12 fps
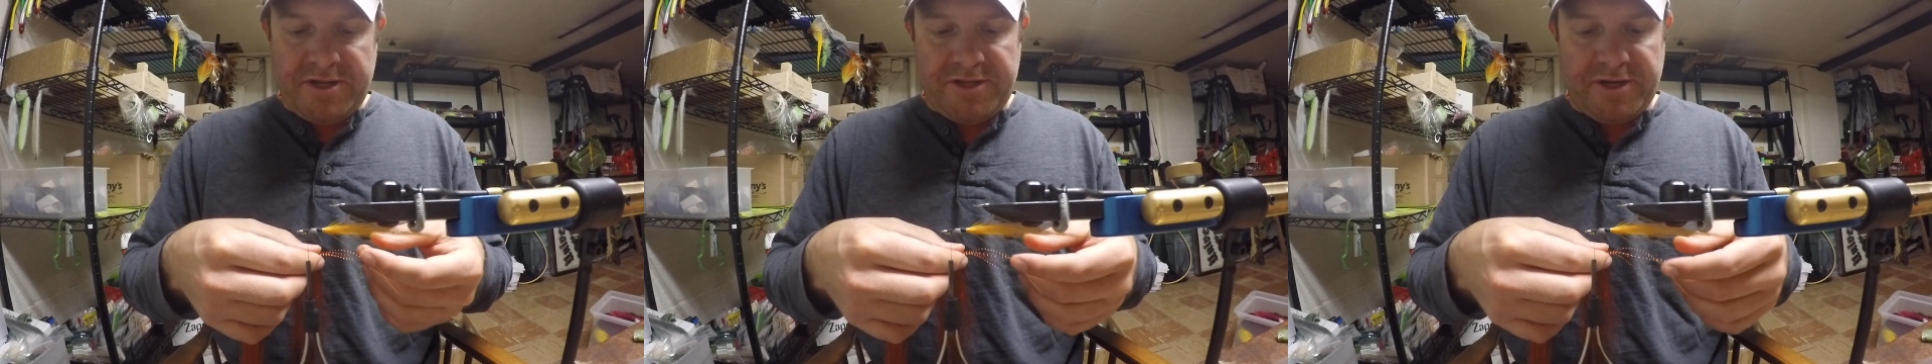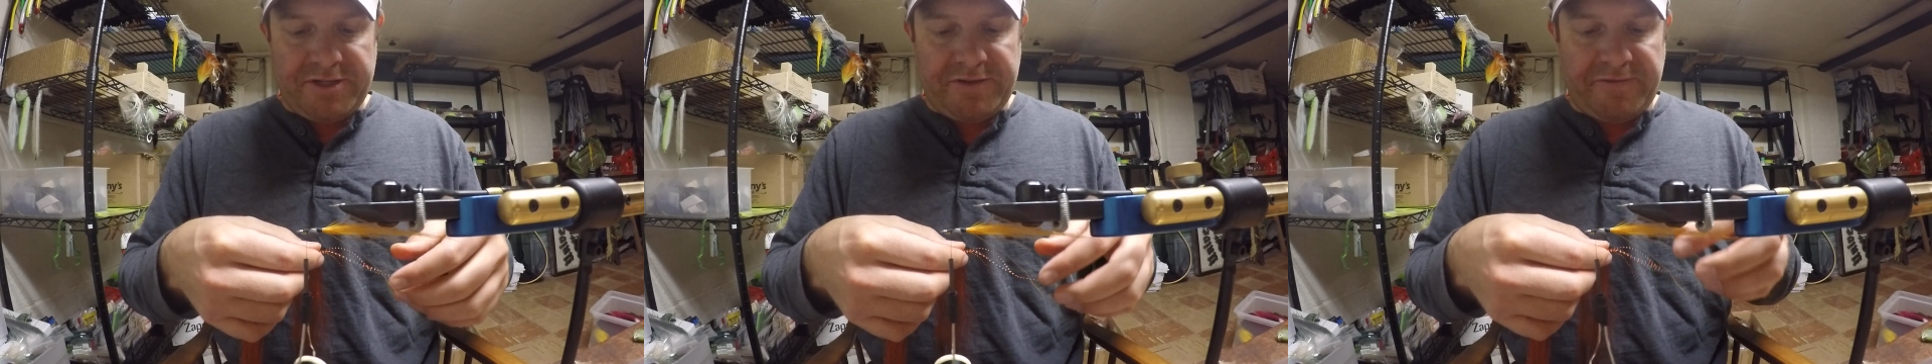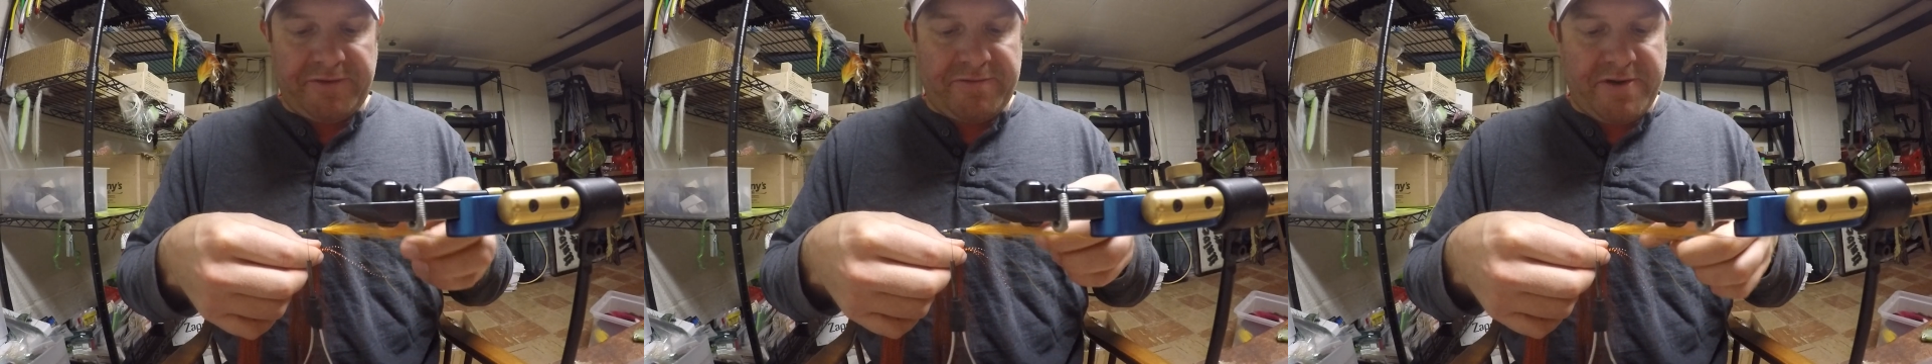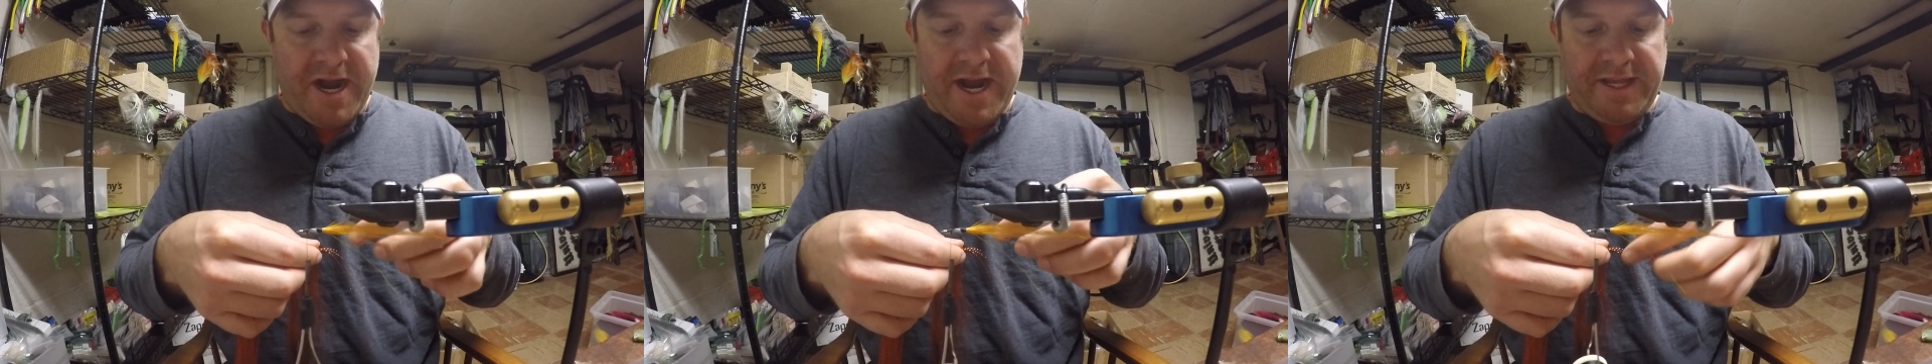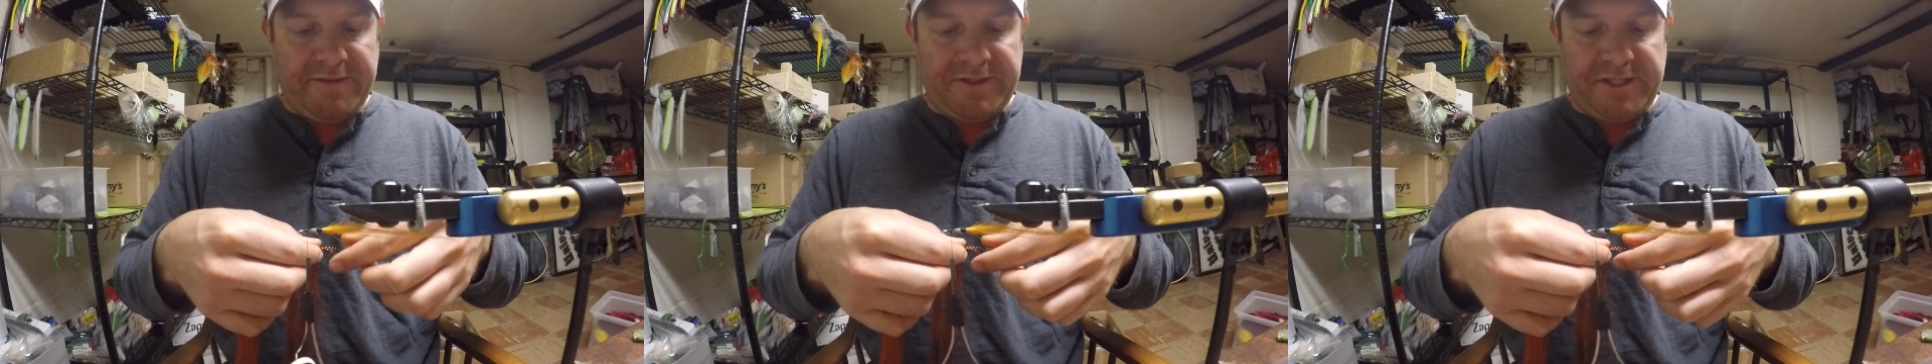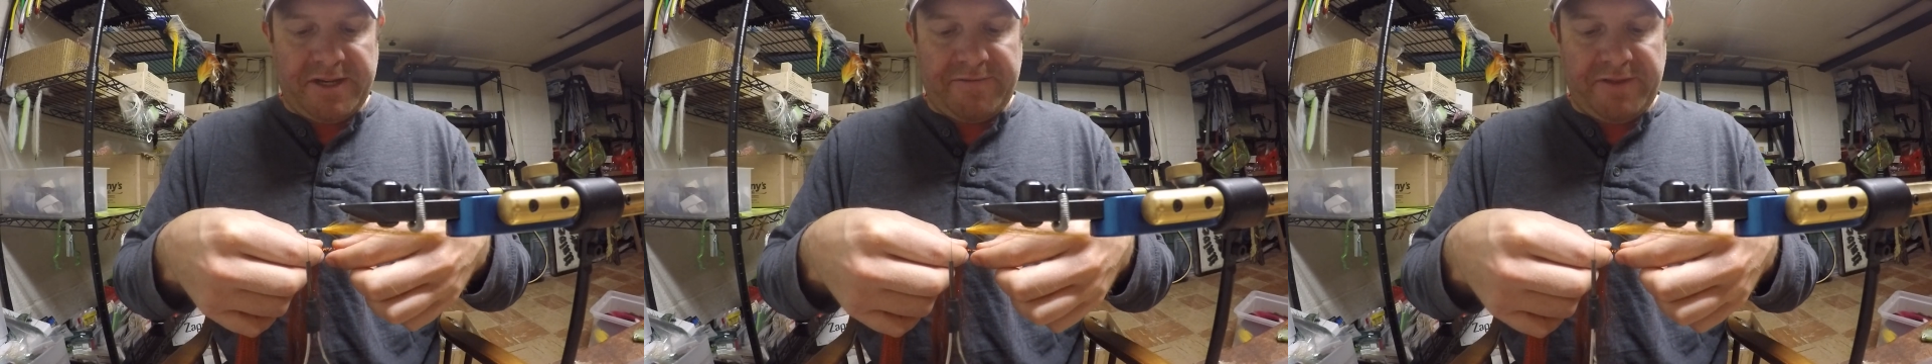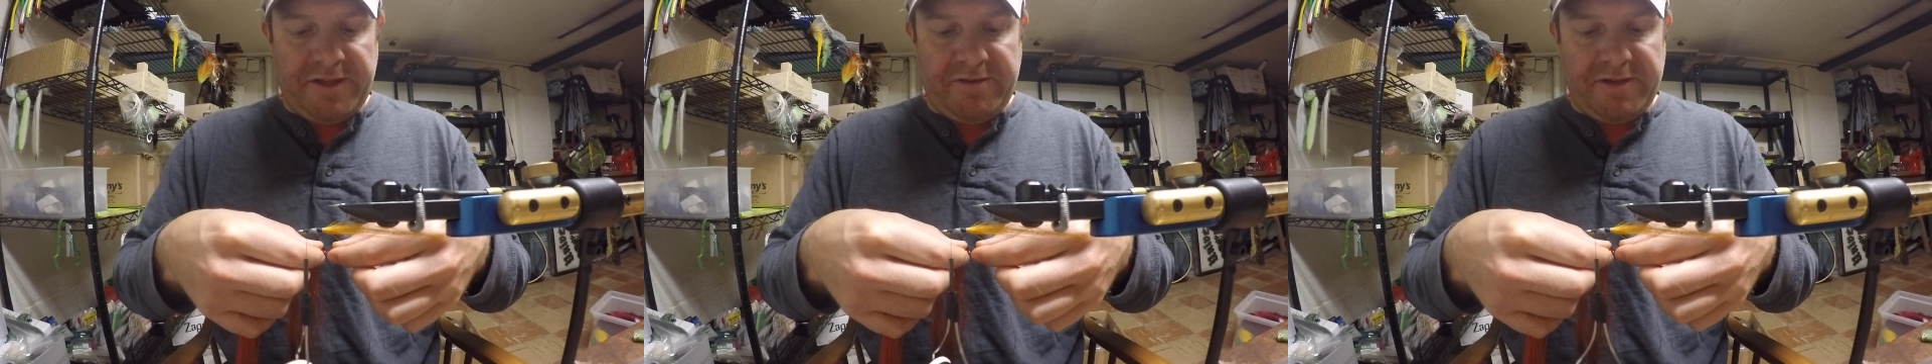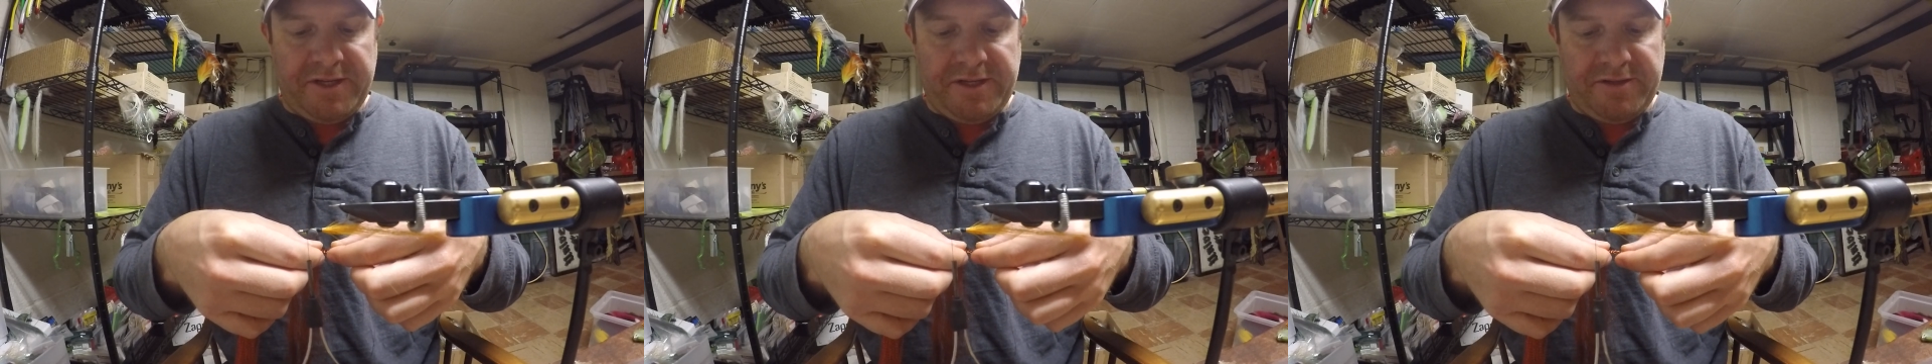There's a variety of stuff that you
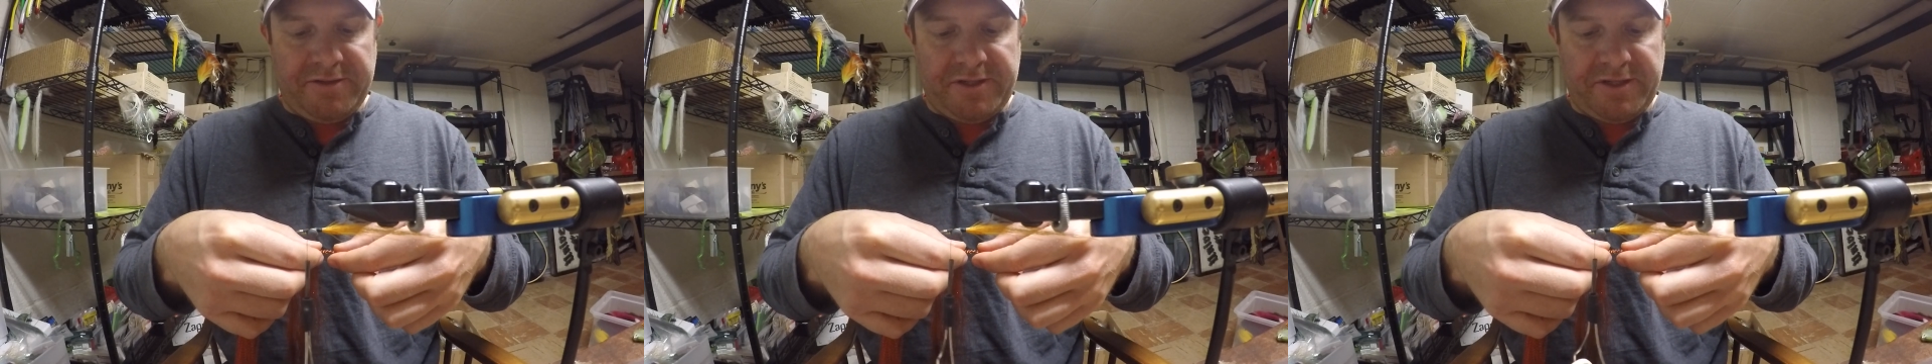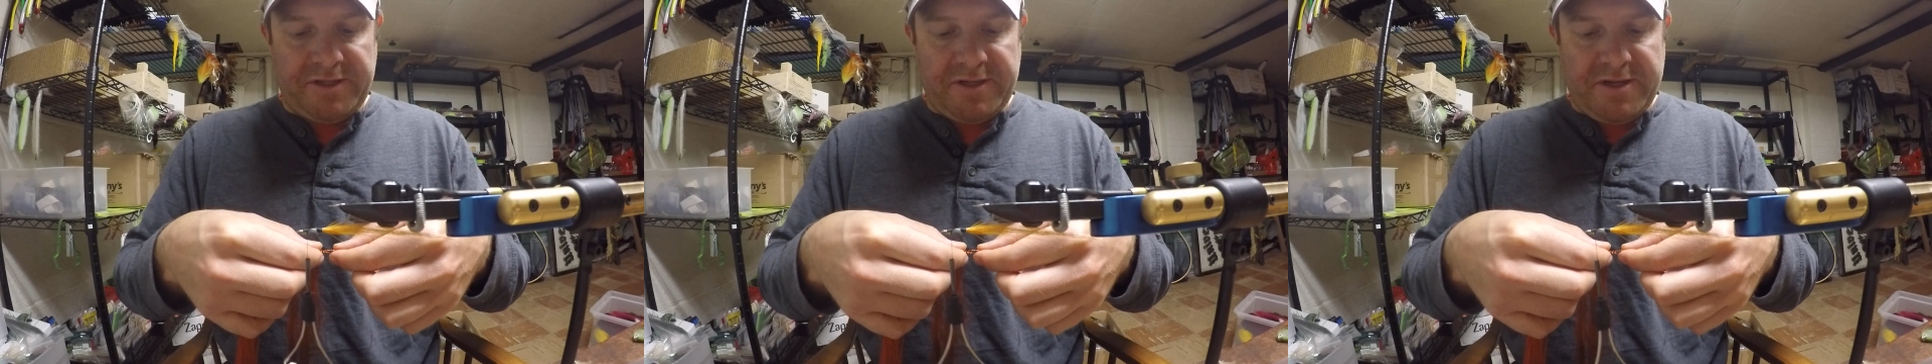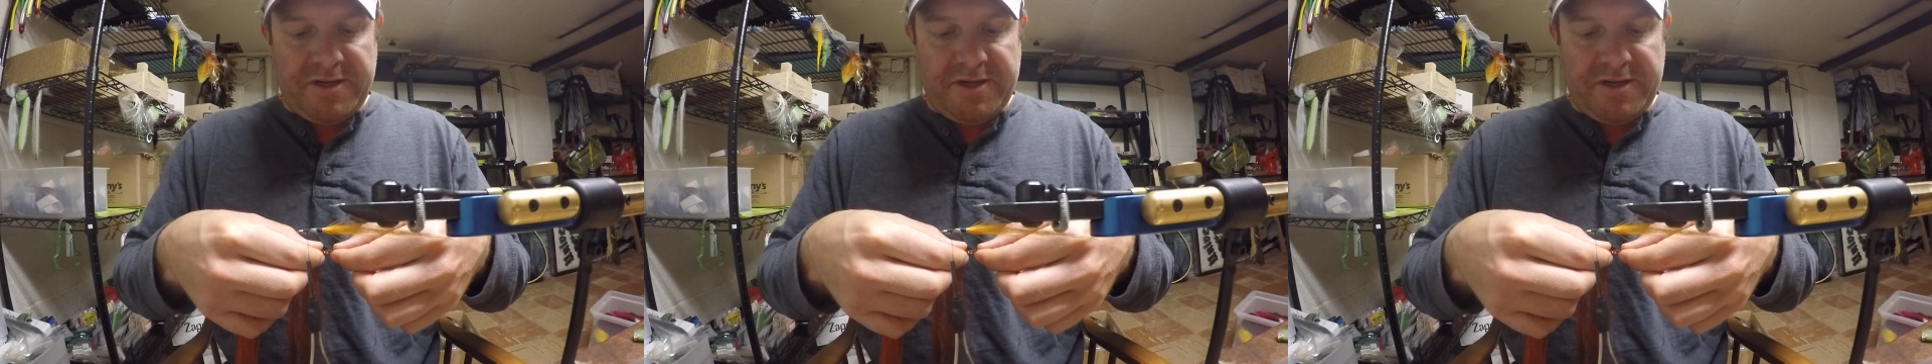can use.